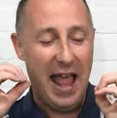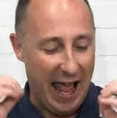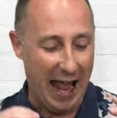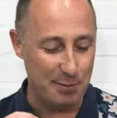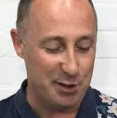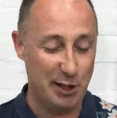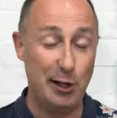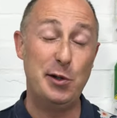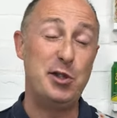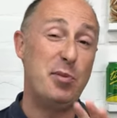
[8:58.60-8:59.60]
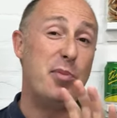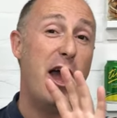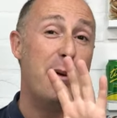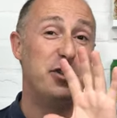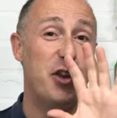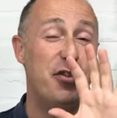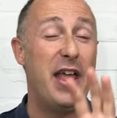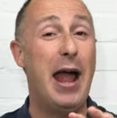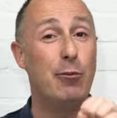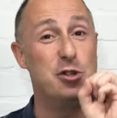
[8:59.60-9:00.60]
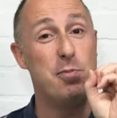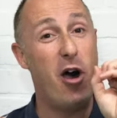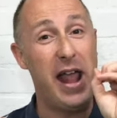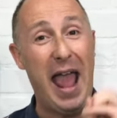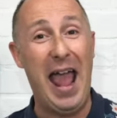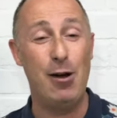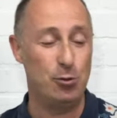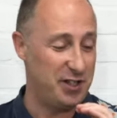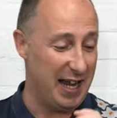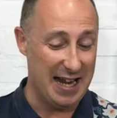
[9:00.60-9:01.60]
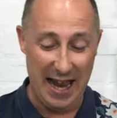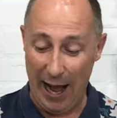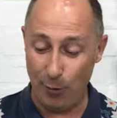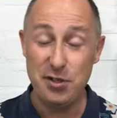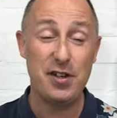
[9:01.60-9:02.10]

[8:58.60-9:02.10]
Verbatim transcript: absolutely superb. So that was my out and out